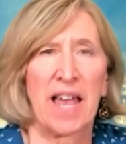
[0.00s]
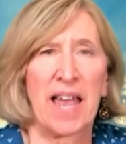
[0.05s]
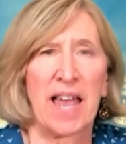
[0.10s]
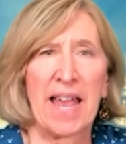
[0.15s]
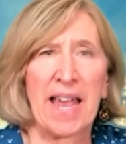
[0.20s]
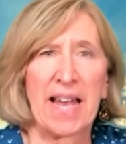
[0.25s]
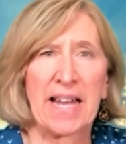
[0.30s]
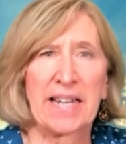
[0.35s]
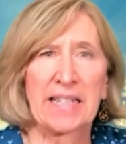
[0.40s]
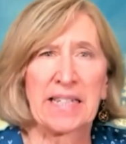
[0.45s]

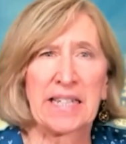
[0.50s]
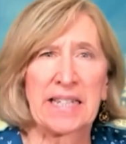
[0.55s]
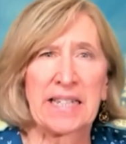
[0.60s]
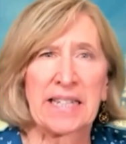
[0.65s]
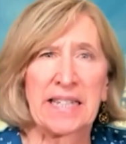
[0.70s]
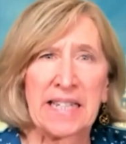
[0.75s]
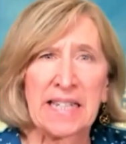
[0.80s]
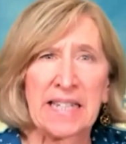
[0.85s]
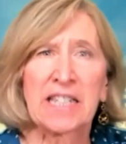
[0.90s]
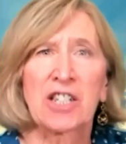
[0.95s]
And
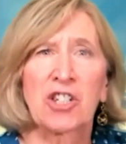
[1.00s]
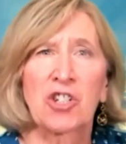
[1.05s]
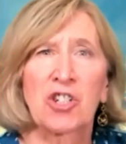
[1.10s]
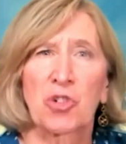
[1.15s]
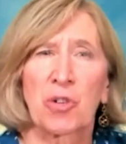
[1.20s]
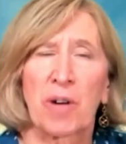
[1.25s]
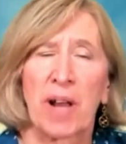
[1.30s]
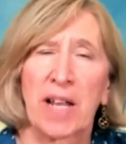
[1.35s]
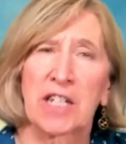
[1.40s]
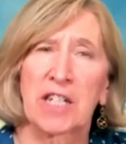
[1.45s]
this
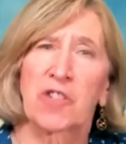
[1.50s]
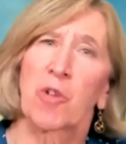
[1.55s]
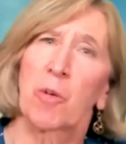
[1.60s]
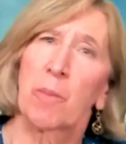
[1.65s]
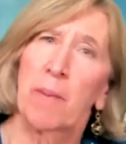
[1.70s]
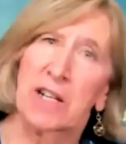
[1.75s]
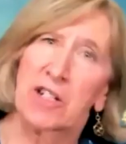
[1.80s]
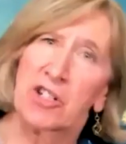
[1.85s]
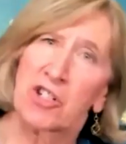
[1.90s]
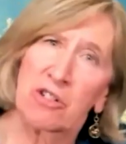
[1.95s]

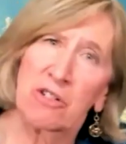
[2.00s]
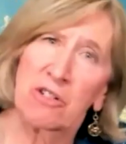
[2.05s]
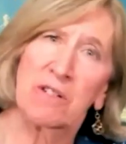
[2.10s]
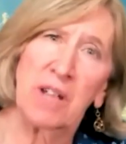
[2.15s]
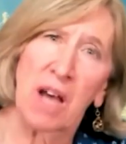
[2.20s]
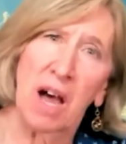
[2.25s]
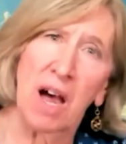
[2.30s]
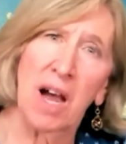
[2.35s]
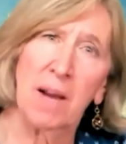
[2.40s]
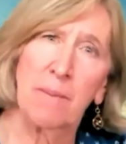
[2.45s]
transformational
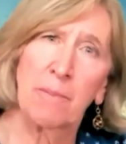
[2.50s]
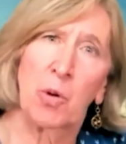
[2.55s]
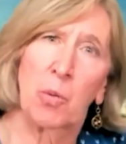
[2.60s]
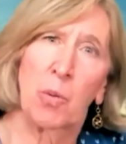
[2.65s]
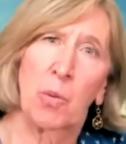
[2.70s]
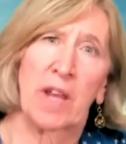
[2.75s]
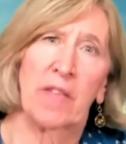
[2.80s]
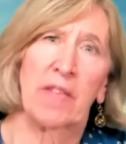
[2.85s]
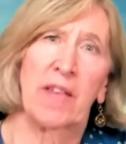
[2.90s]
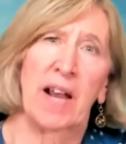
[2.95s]
time, the
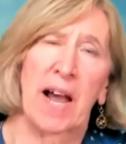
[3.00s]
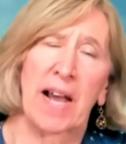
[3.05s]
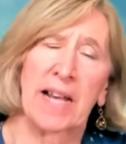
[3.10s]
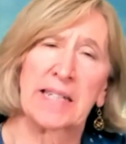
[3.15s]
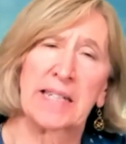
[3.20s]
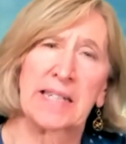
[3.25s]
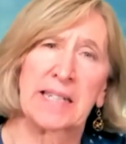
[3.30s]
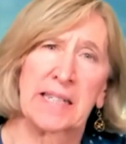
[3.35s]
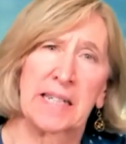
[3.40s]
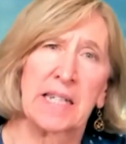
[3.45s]
way that I
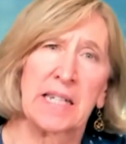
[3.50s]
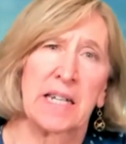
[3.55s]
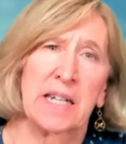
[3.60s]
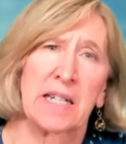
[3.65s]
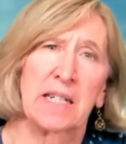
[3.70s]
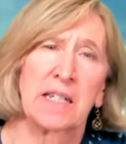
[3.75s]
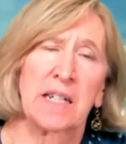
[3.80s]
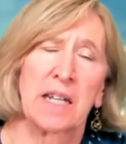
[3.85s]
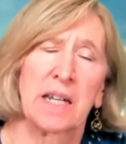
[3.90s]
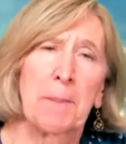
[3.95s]
see
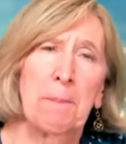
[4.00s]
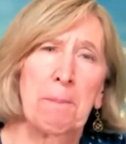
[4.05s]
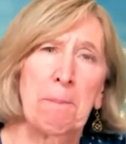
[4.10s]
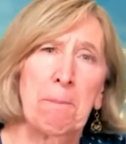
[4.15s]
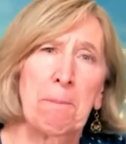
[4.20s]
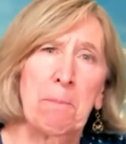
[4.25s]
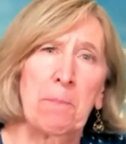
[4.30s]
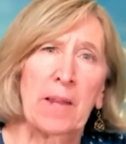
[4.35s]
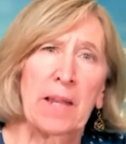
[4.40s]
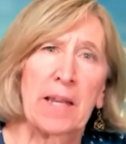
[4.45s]
it,
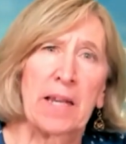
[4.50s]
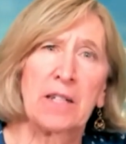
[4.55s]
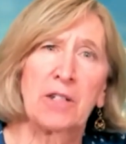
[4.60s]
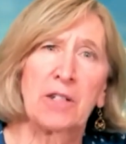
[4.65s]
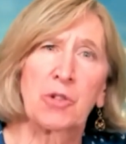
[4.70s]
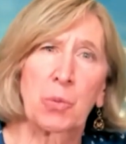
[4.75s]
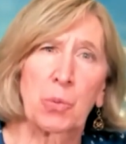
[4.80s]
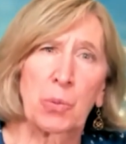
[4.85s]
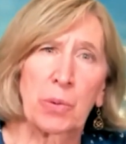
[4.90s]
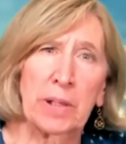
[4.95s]

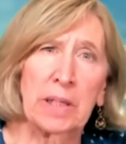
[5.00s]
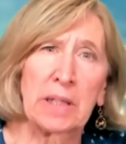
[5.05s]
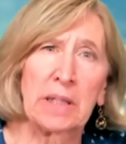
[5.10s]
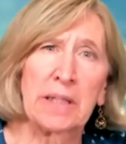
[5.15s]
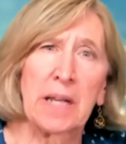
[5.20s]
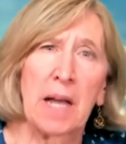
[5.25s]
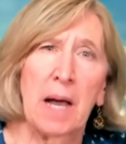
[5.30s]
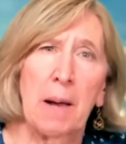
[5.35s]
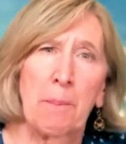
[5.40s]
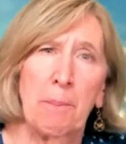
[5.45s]
is
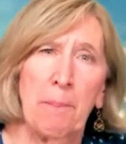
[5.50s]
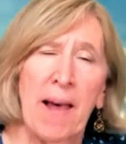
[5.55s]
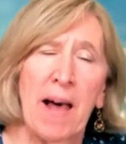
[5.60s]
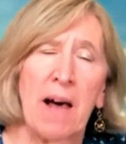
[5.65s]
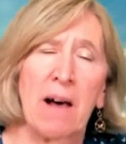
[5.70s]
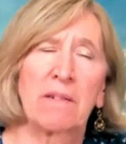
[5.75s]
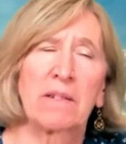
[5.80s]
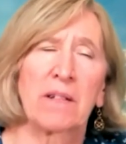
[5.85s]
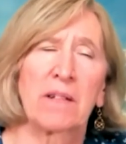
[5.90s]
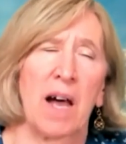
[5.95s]
really
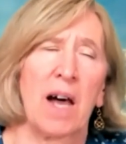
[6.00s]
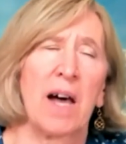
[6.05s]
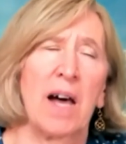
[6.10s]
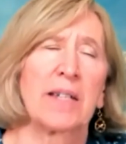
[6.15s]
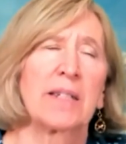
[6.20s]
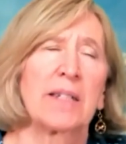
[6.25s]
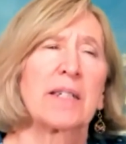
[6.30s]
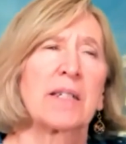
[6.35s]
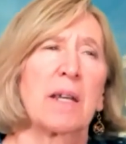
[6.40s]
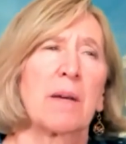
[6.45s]
about
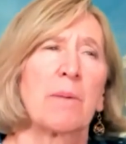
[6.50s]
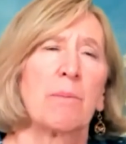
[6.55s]
us